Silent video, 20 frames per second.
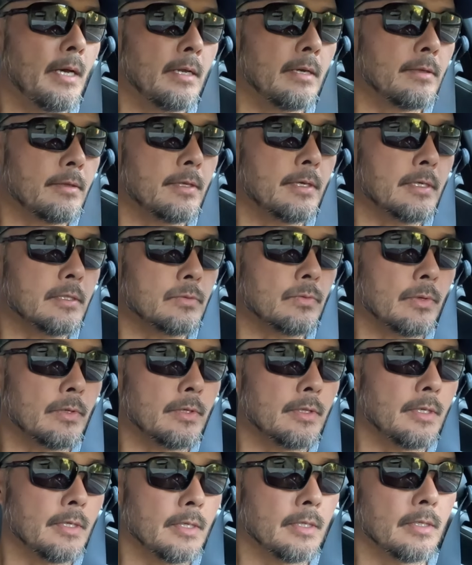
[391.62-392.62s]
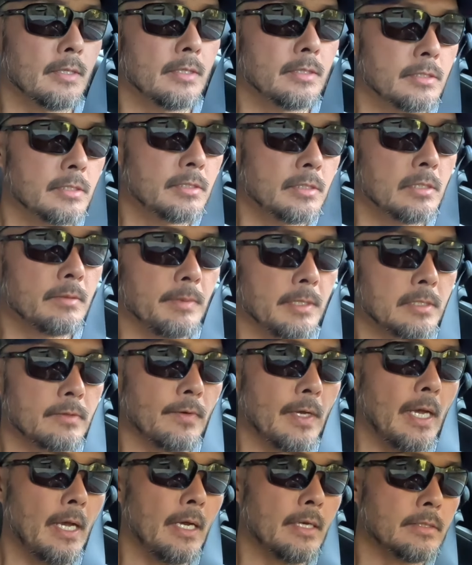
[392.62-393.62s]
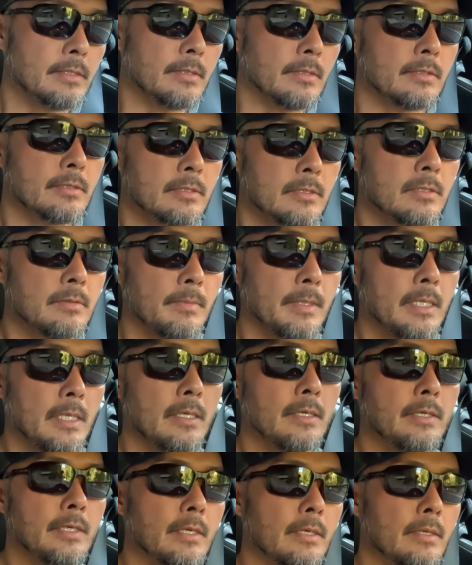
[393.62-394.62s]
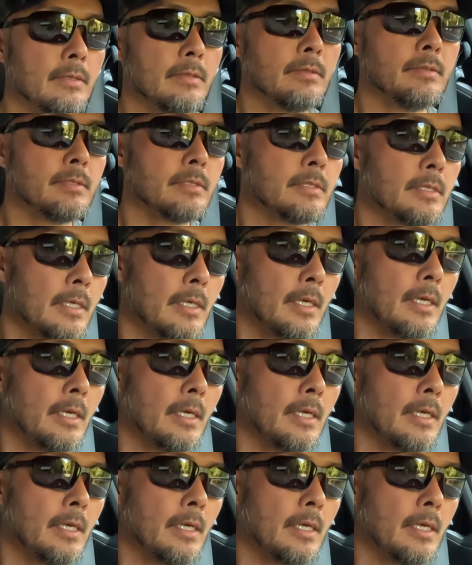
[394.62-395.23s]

I don't think it's worth it. It's too much of a hassle. It's too many unknowns.